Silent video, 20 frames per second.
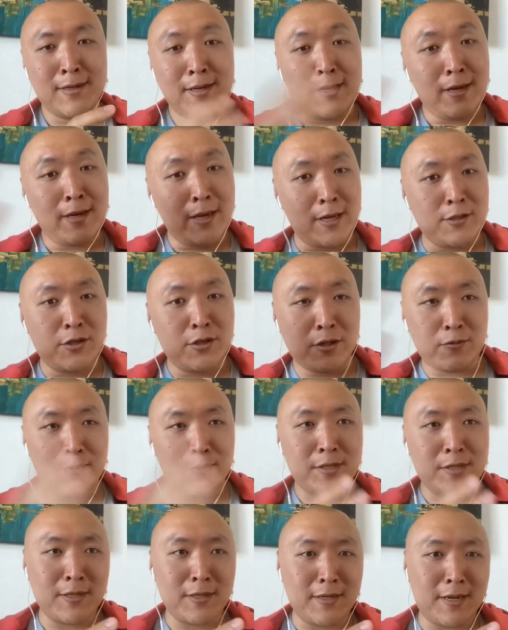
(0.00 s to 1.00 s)
it just
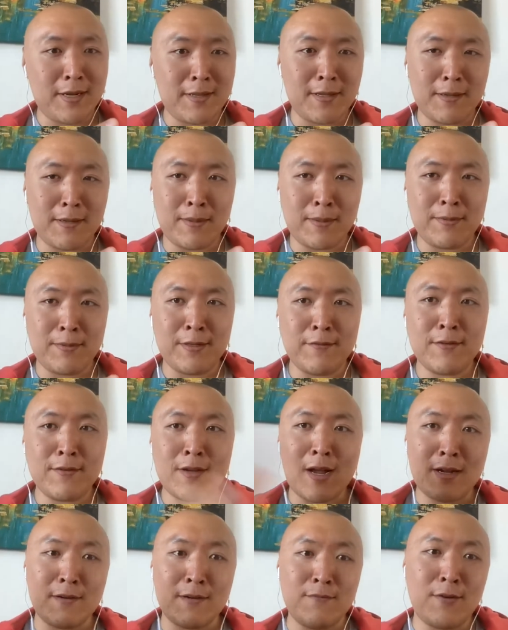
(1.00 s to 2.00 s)
recently, I believe,
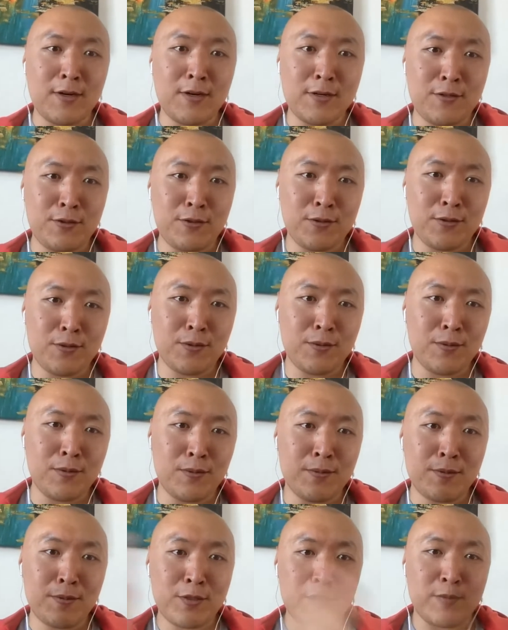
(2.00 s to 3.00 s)
got converted to
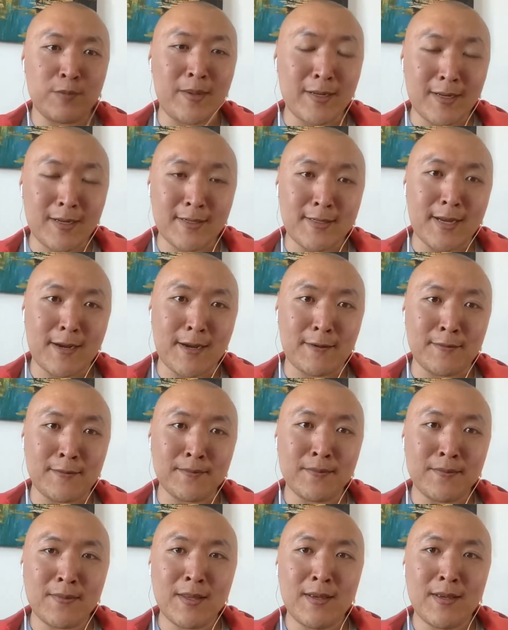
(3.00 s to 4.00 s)
Sputnik DAO.
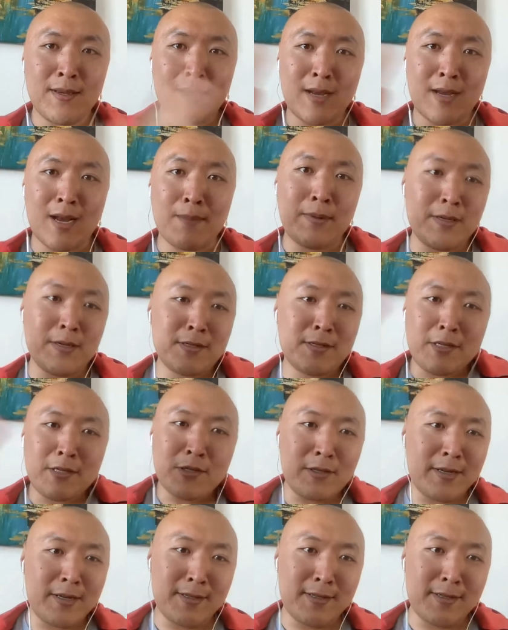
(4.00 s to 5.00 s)
But
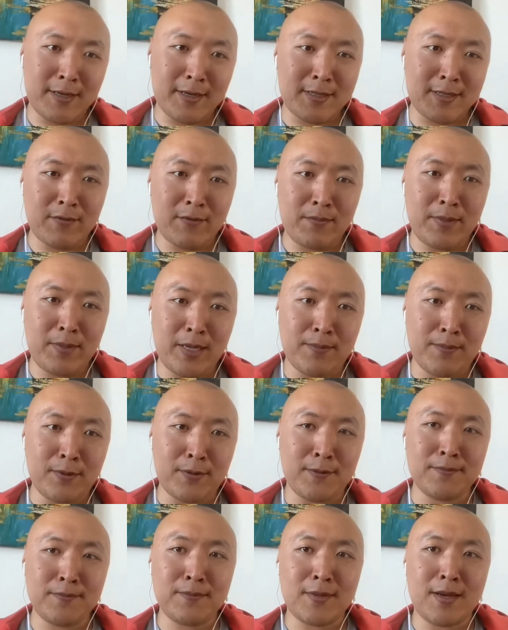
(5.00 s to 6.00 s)
essentially, it's like 7
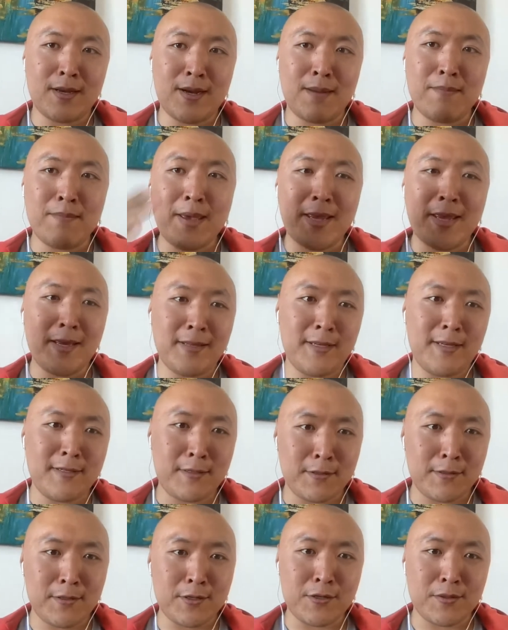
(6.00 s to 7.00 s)
people making these
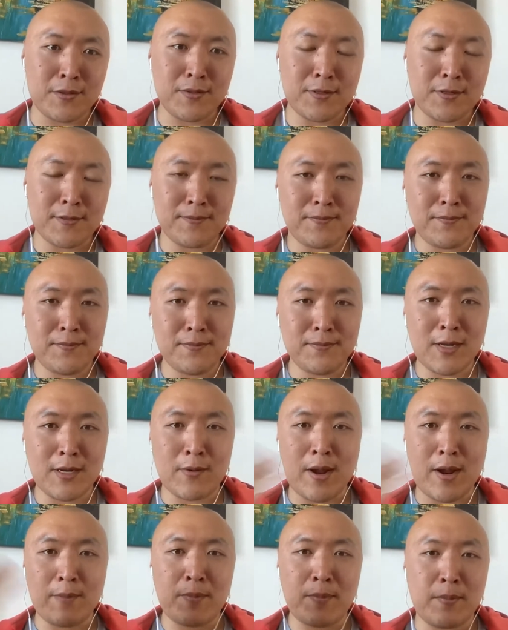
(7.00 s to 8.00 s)
decisions
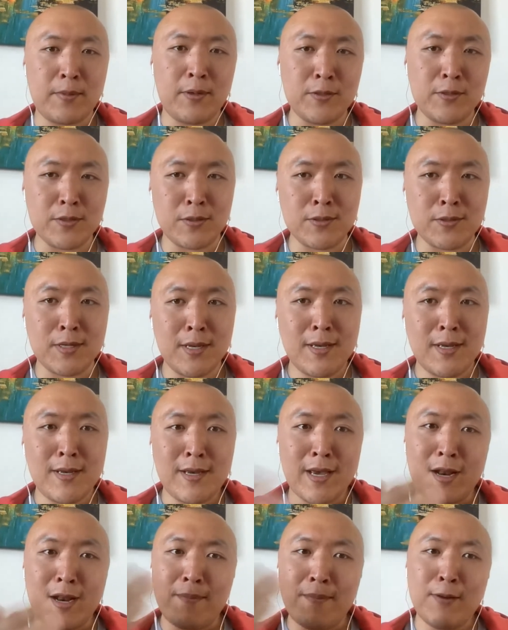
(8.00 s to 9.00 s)
around proposals.
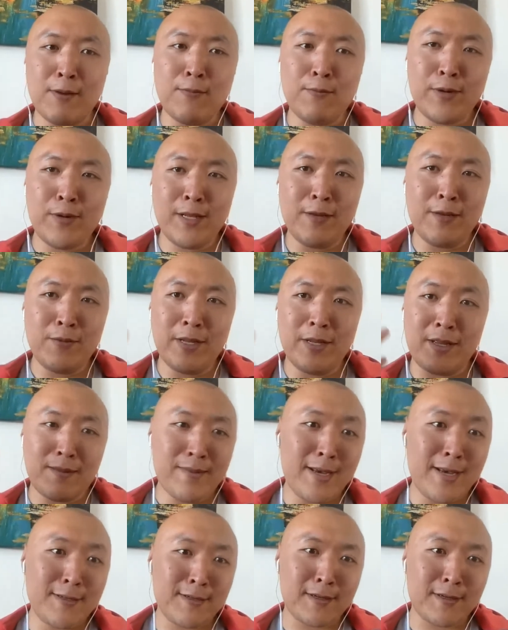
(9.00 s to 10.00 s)
And it'd be really, really
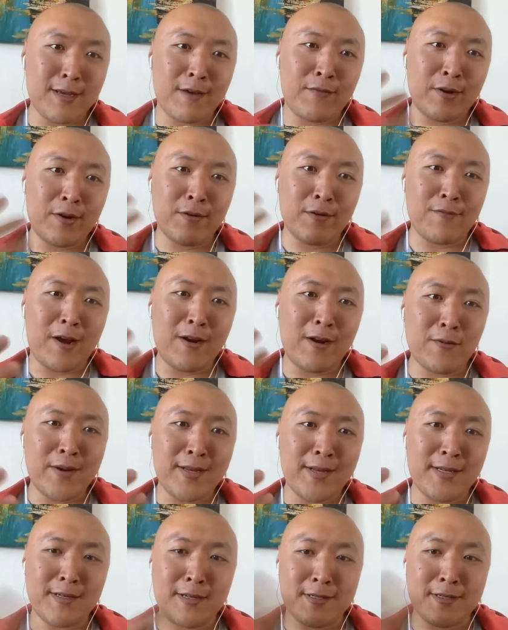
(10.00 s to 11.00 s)
amazing if we could find a way
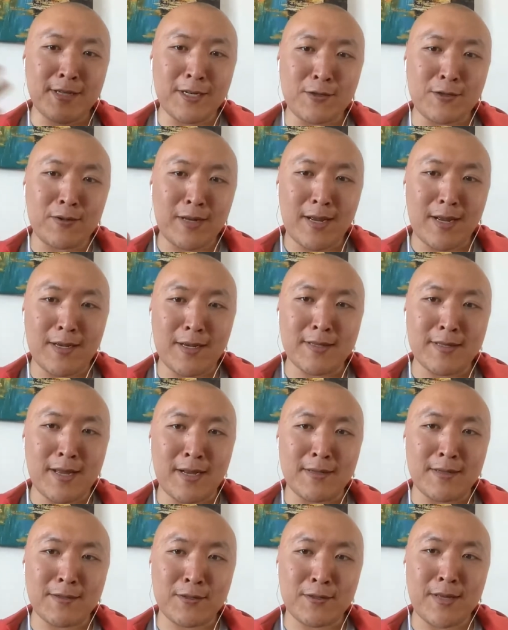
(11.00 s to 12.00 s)
to decentralize
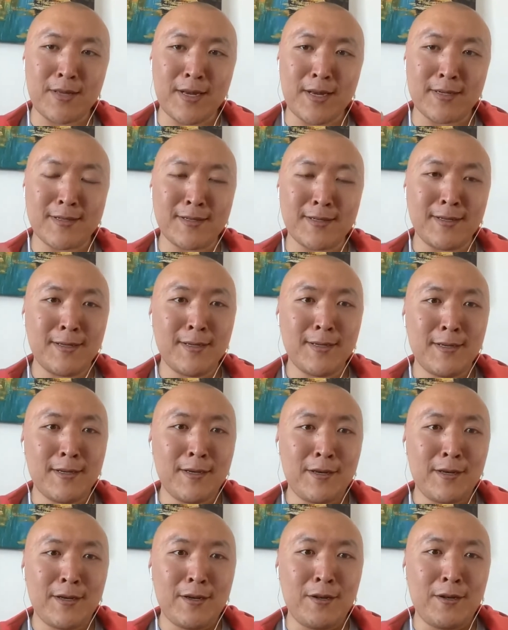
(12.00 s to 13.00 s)
that so that,
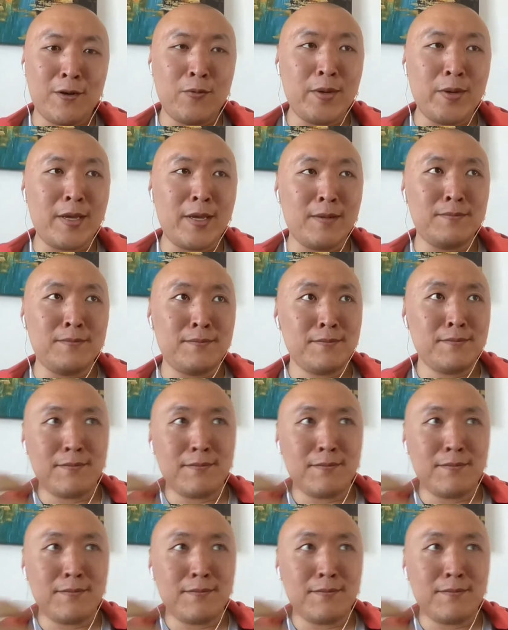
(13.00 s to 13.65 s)
we can,